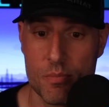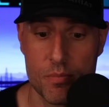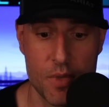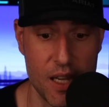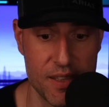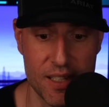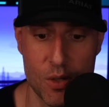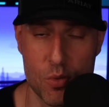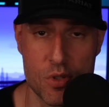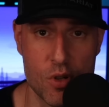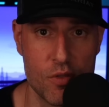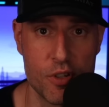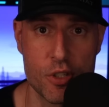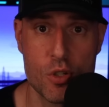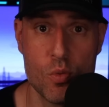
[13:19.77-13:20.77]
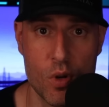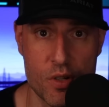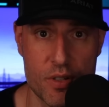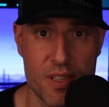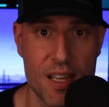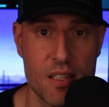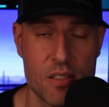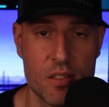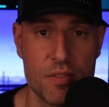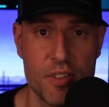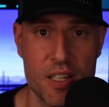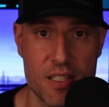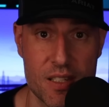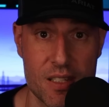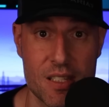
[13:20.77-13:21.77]
I think it was over 200,000
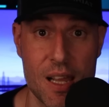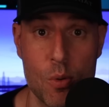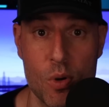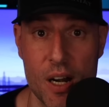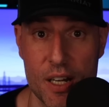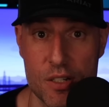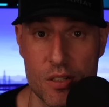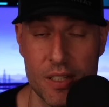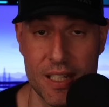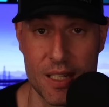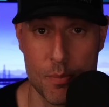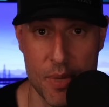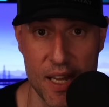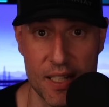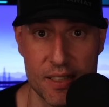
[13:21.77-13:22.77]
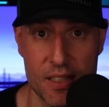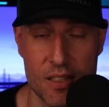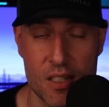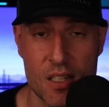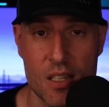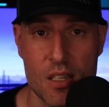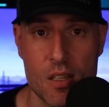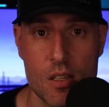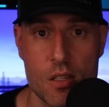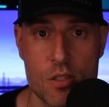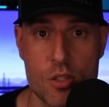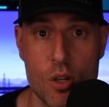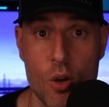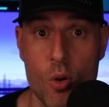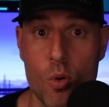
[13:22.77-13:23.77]
devices that were actually impacted.
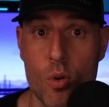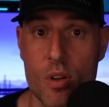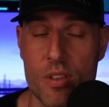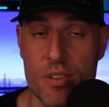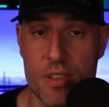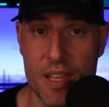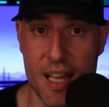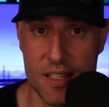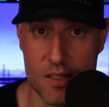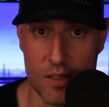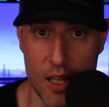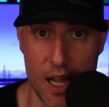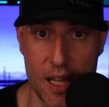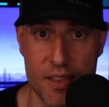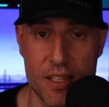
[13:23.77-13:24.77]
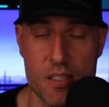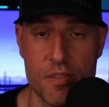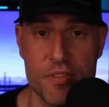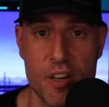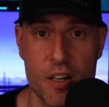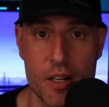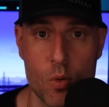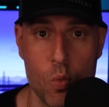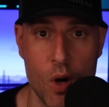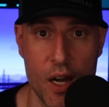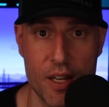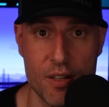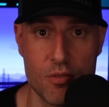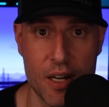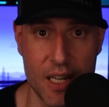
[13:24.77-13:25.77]
So that's a lot. That's a very
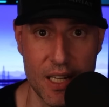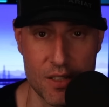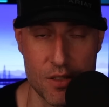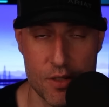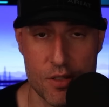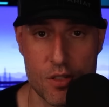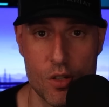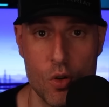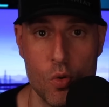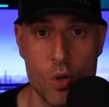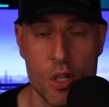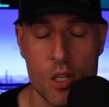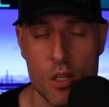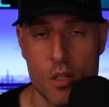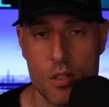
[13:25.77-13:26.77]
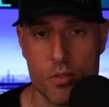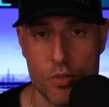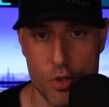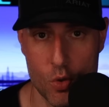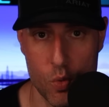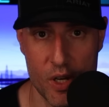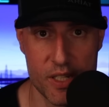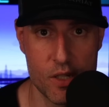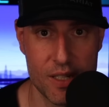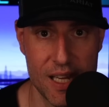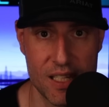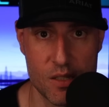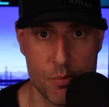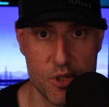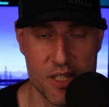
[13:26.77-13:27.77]
wide range. So do what you can
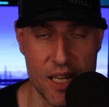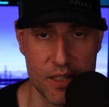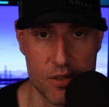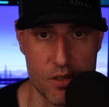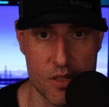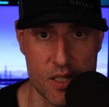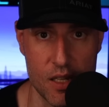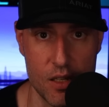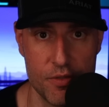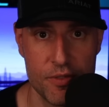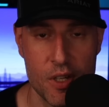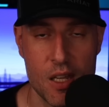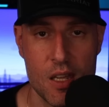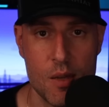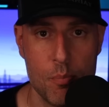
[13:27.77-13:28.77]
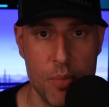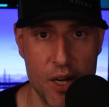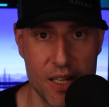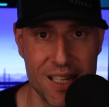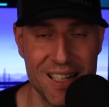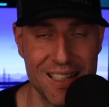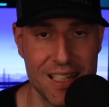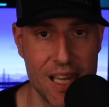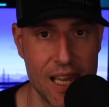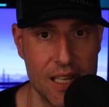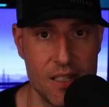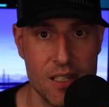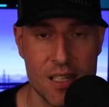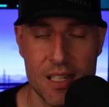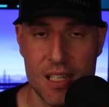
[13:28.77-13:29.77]
to protect yourself. But again,
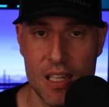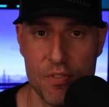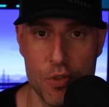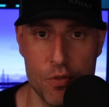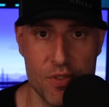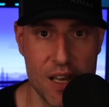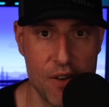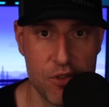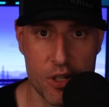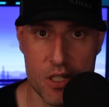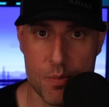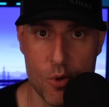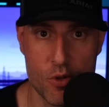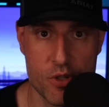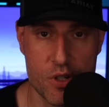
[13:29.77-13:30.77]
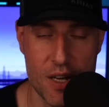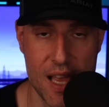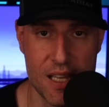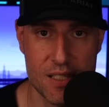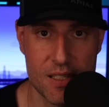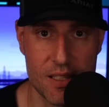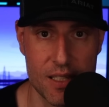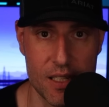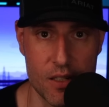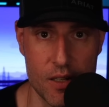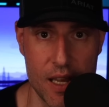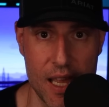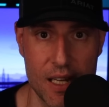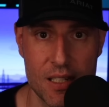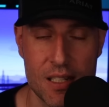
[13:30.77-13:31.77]
if you've never exposed your NAS to the
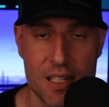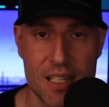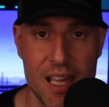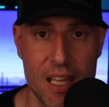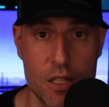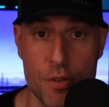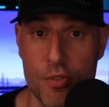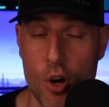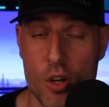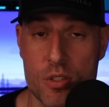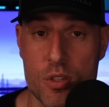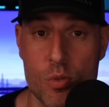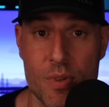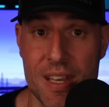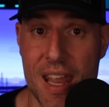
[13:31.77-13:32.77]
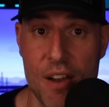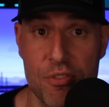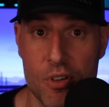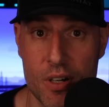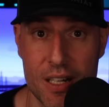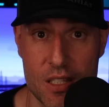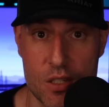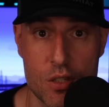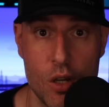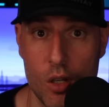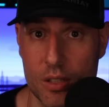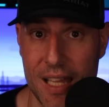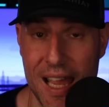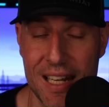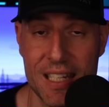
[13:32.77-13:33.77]
internet and you've also never installed
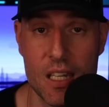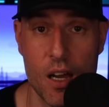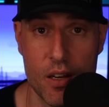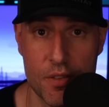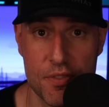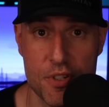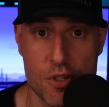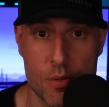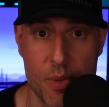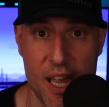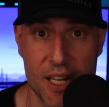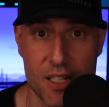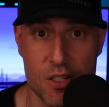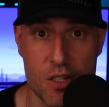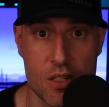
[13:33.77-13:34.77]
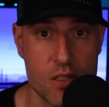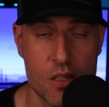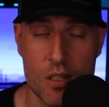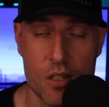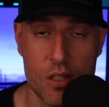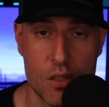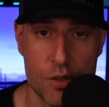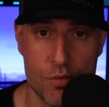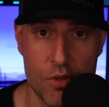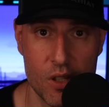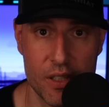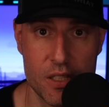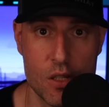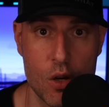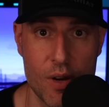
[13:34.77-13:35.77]
any unofficial packages, you really
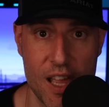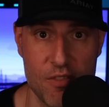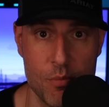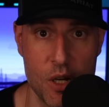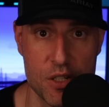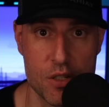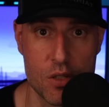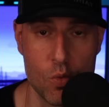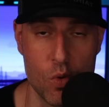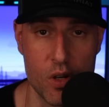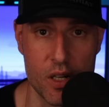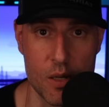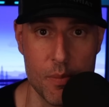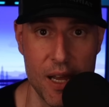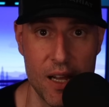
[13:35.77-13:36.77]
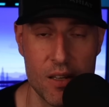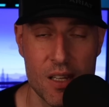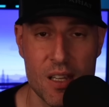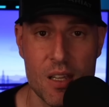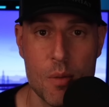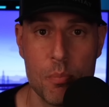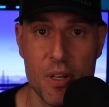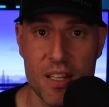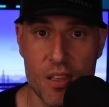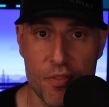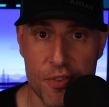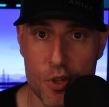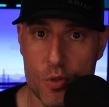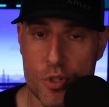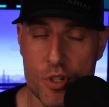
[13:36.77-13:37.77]
don't have much to worry about. But in the
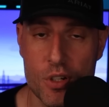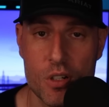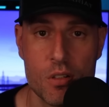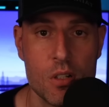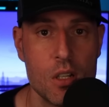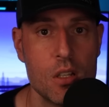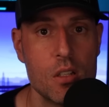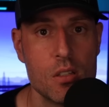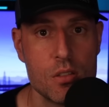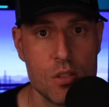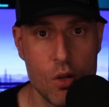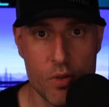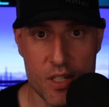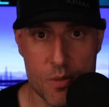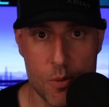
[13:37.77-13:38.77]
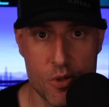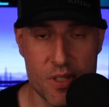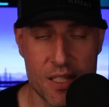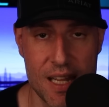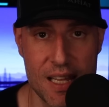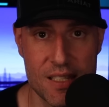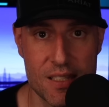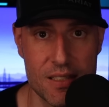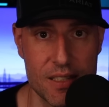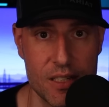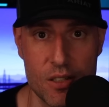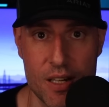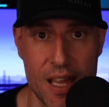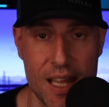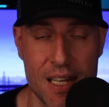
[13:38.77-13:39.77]
future, don't expose the NAS to the
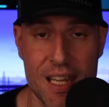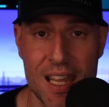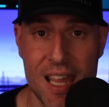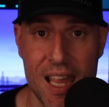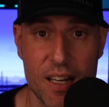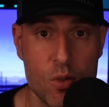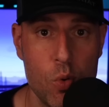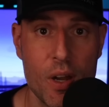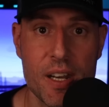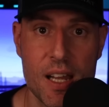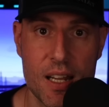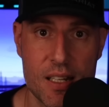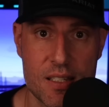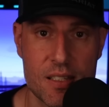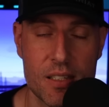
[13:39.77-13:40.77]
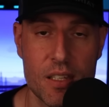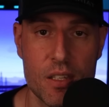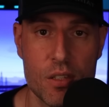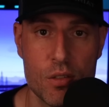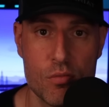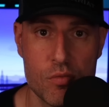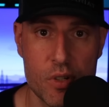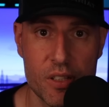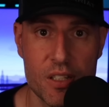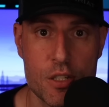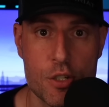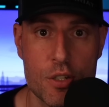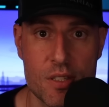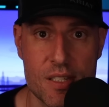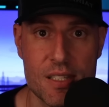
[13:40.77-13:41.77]
internet. And quite honestly, you really
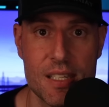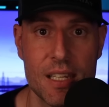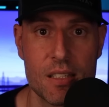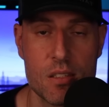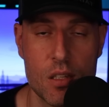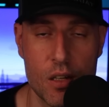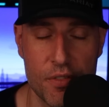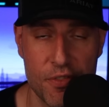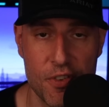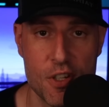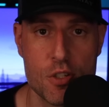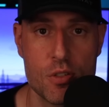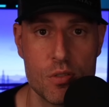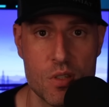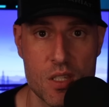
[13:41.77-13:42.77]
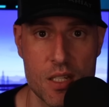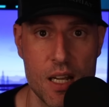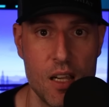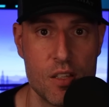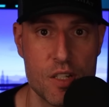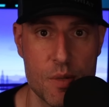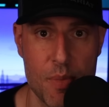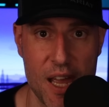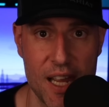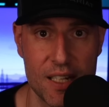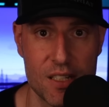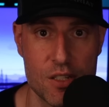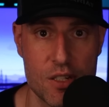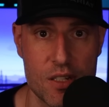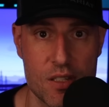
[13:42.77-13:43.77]
should stick to official Synology
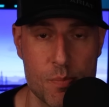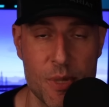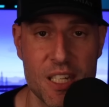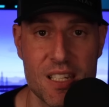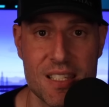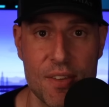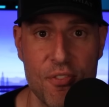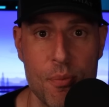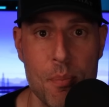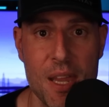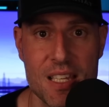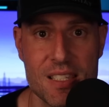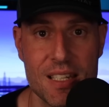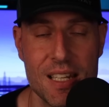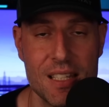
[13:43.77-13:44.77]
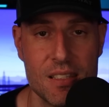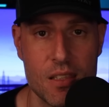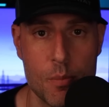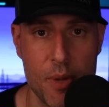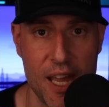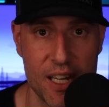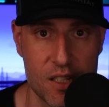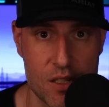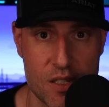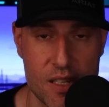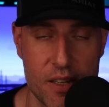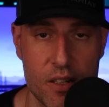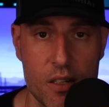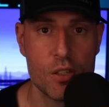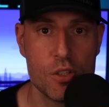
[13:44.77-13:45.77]
packages because if it makes it into the package
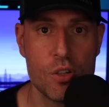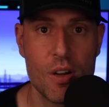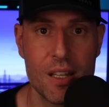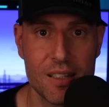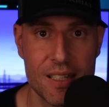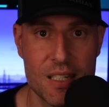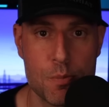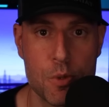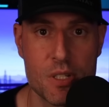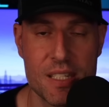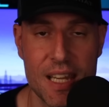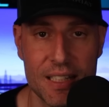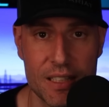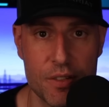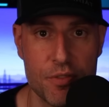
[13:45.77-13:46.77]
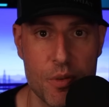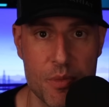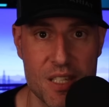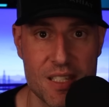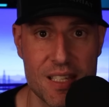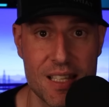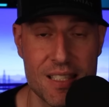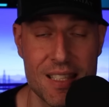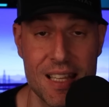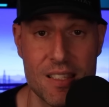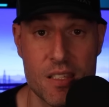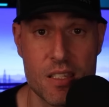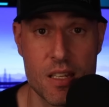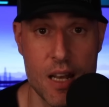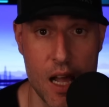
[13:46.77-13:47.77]
center, you're at least protected from the sense that
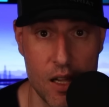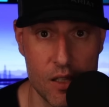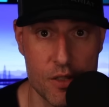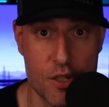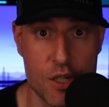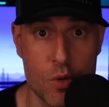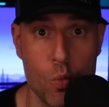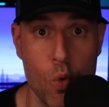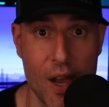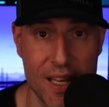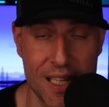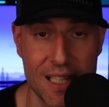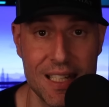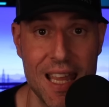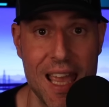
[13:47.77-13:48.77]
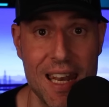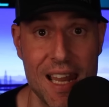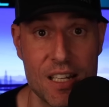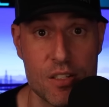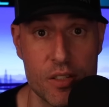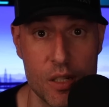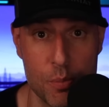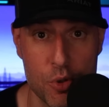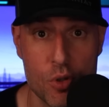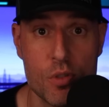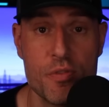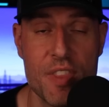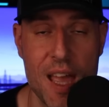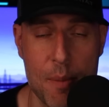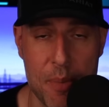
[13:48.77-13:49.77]
Synology went in and actually approved
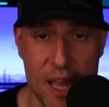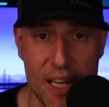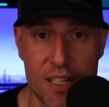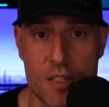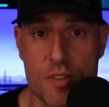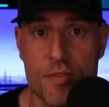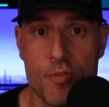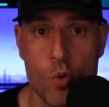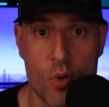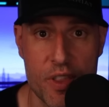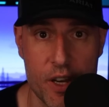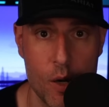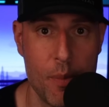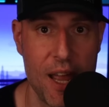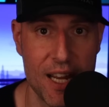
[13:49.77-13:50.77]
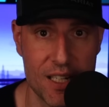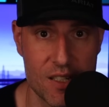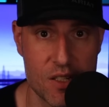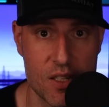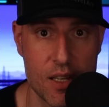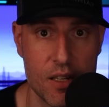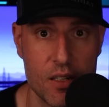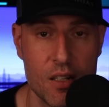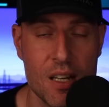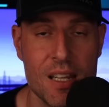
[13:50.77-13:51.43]
that package for their package center.